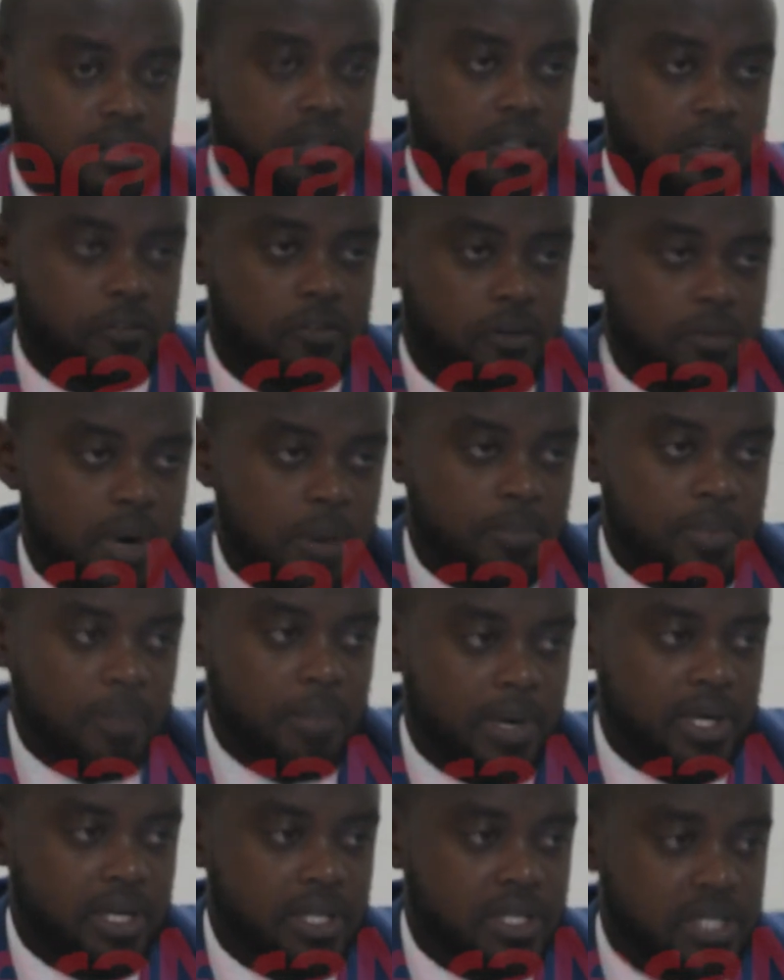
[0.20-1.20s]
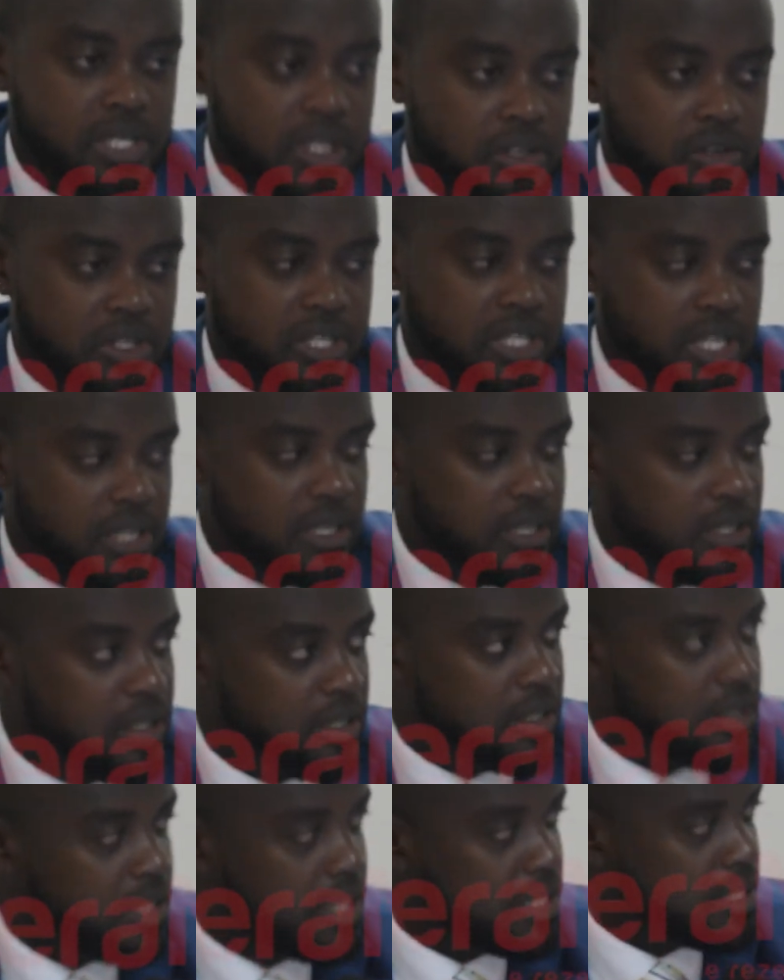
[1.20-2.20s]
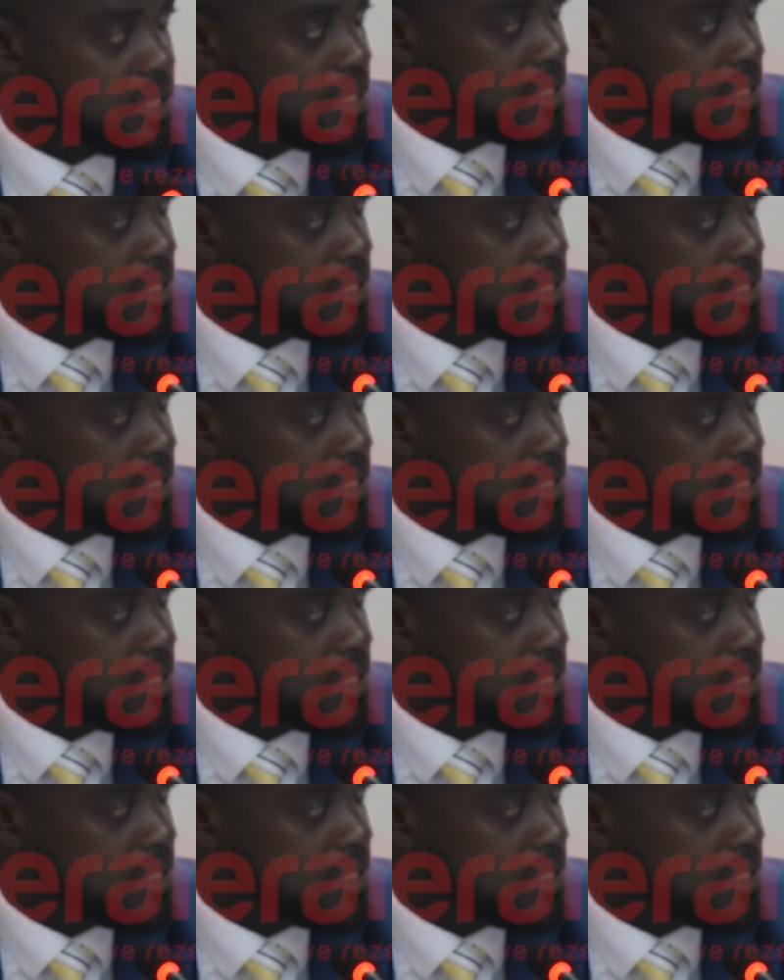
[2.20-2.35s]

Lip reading: the former permanent secretary, that